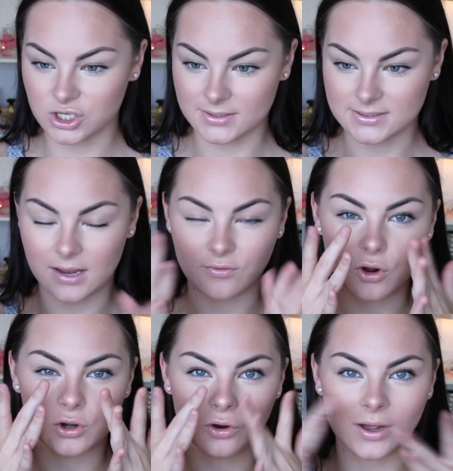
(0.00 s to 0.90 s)
You can see I've
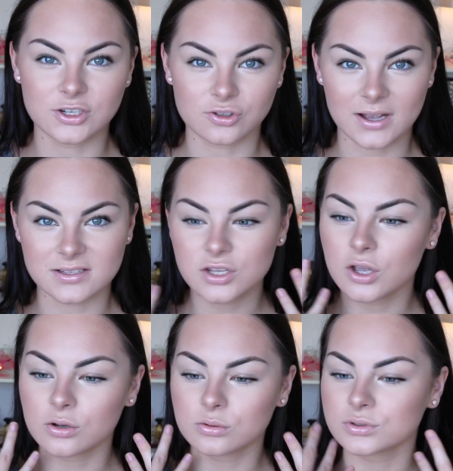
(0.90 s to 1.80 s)
got no under eye
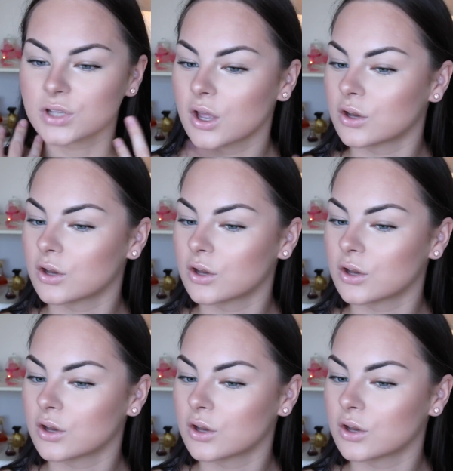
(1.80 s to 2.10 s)
circles,